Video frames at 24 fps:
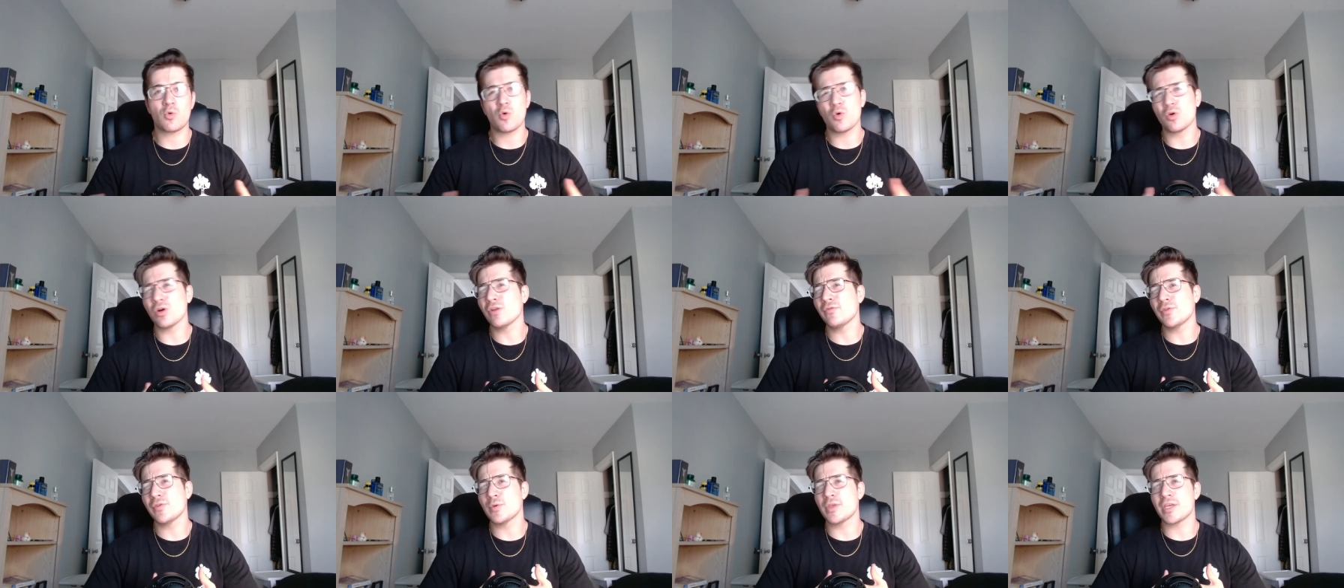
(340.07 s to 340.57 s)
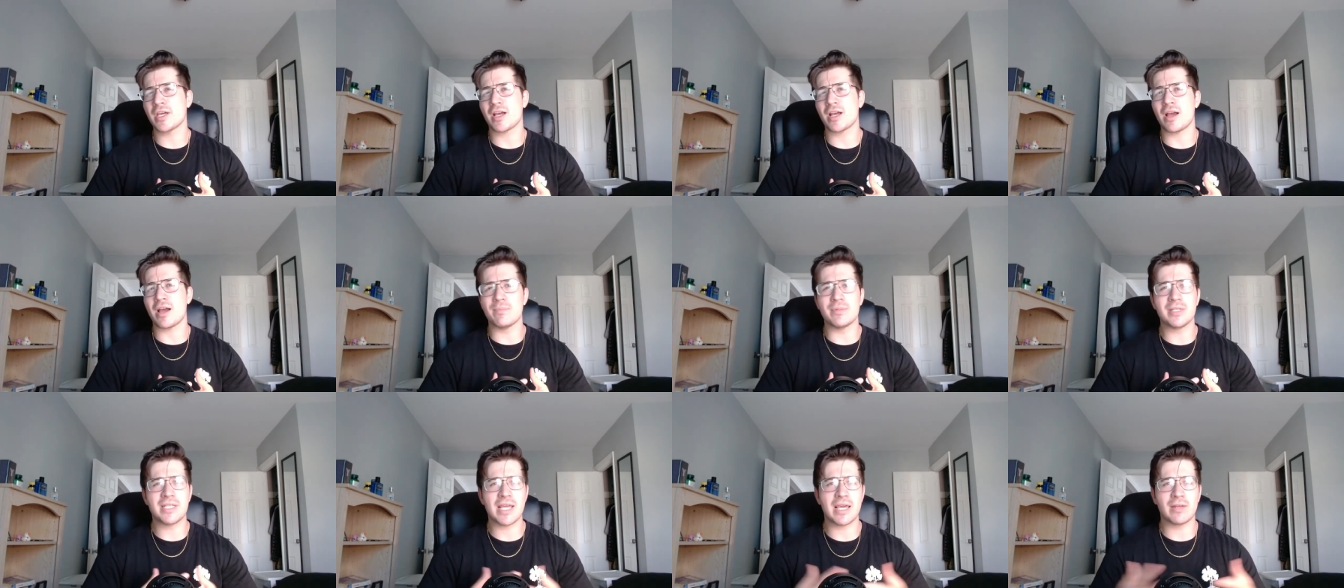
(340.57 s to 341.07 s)
or if you think
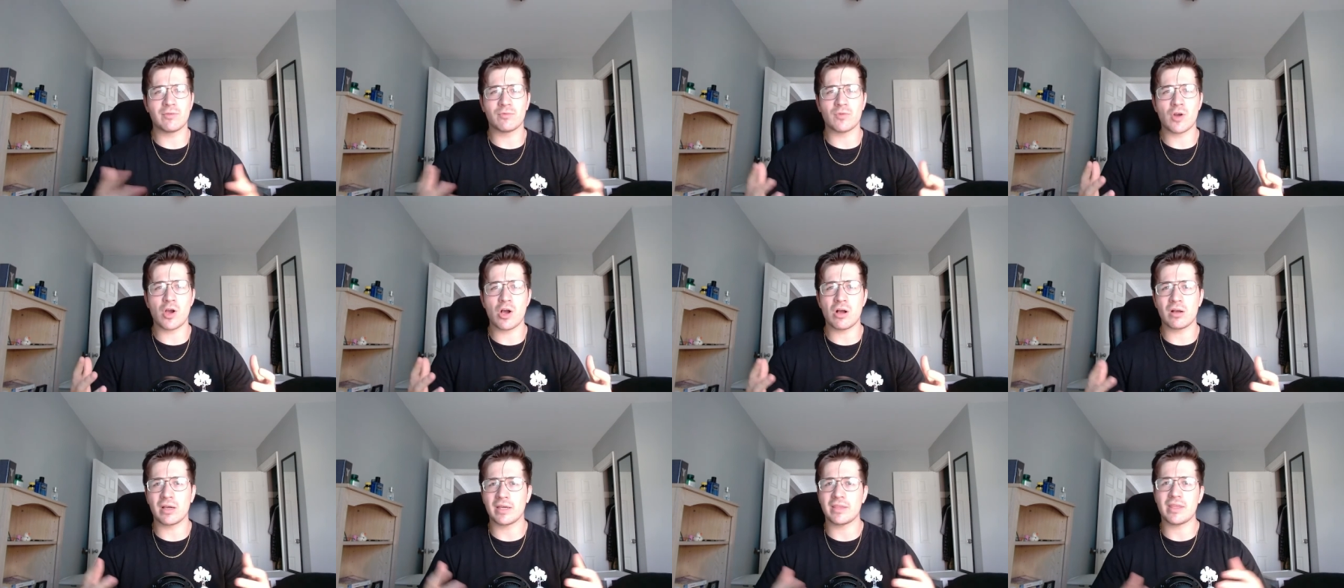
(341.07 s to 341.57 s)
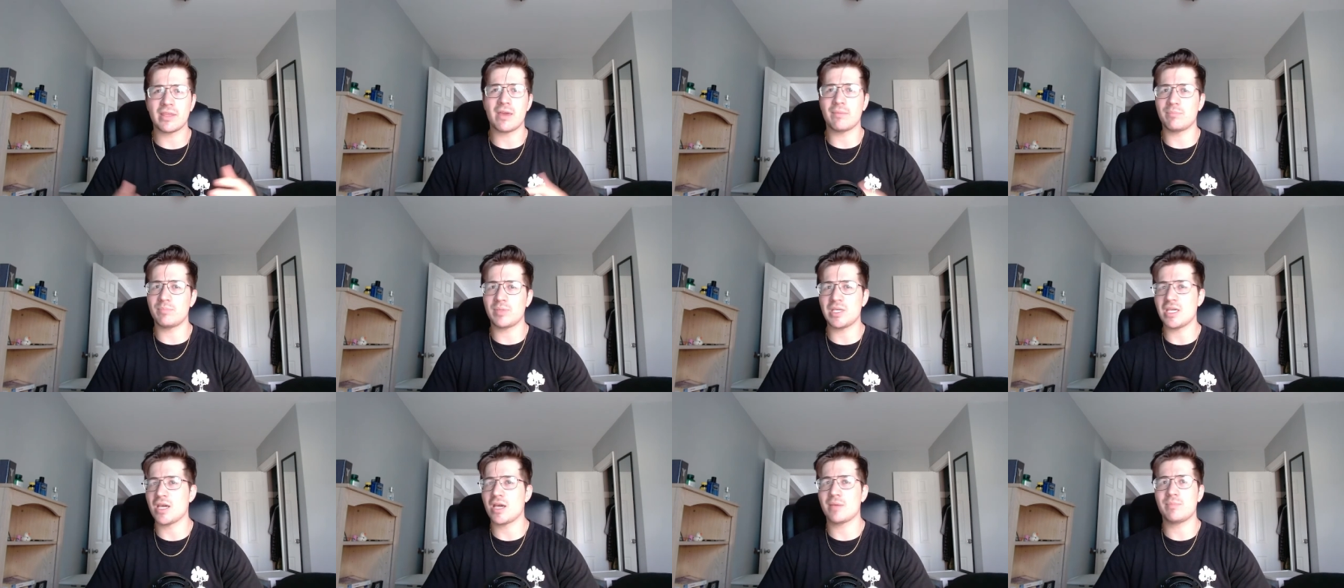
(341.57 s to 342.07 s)
I'm dead wrong and that
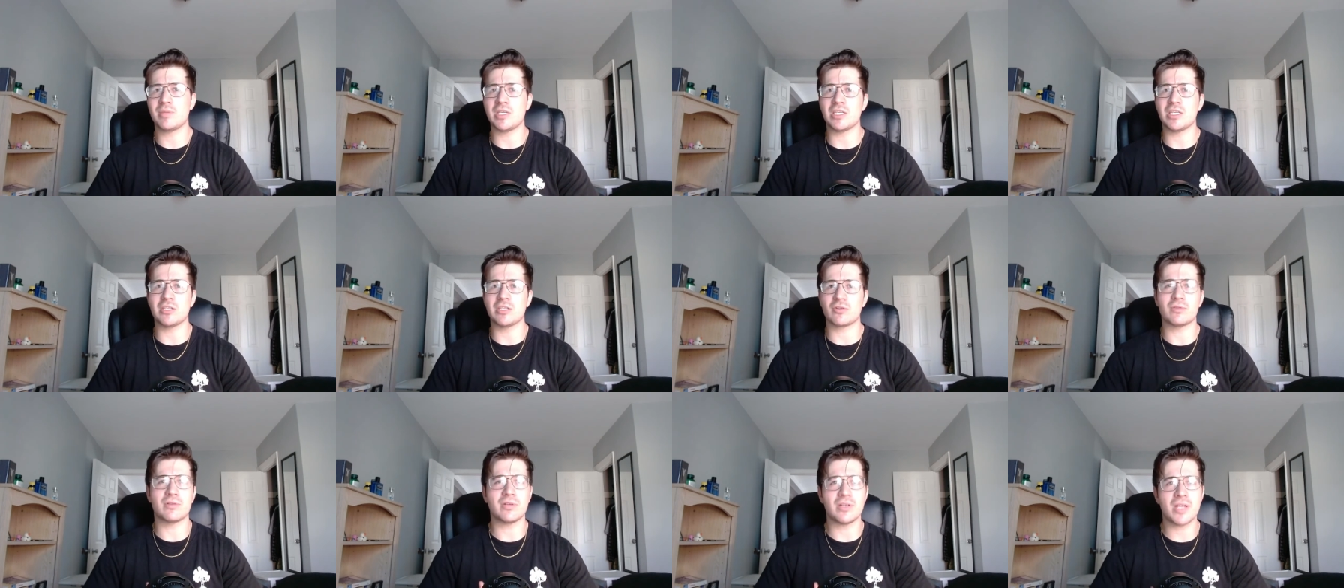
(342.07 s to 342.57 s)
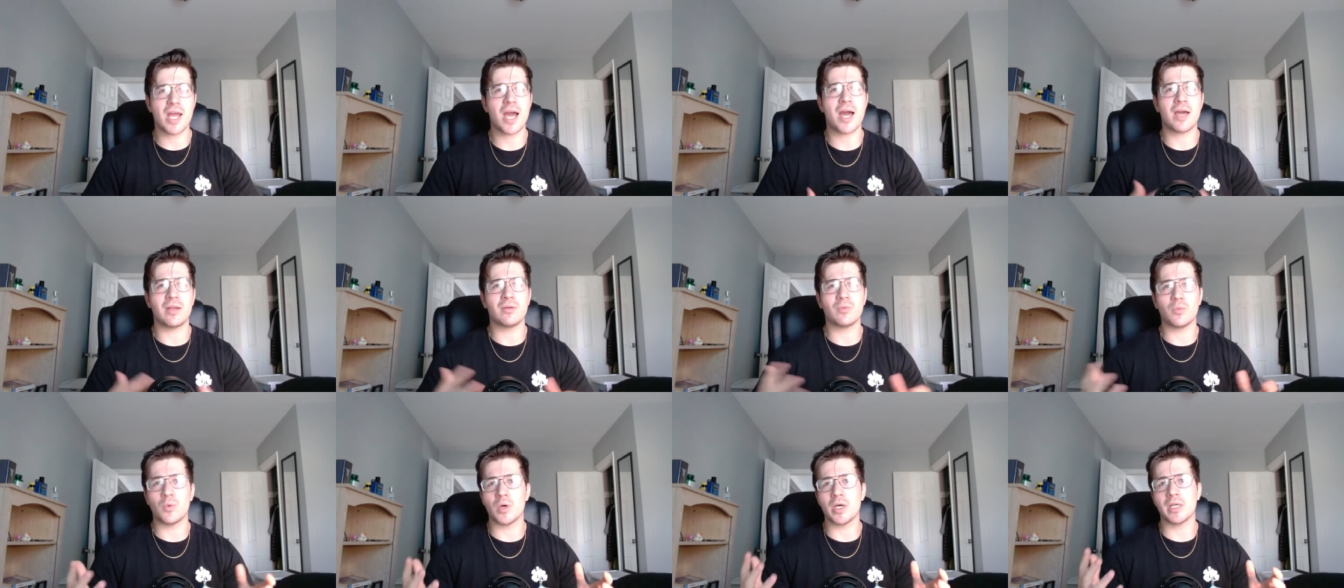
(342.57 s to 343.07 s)
PIPs are
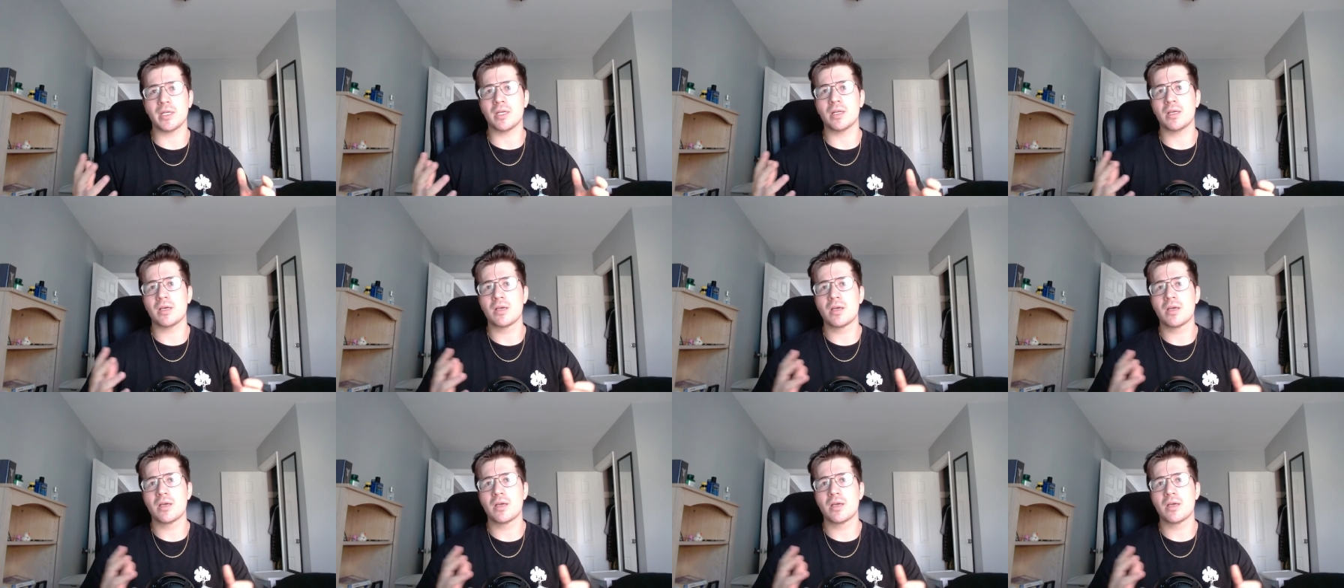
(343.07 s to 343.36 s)
not what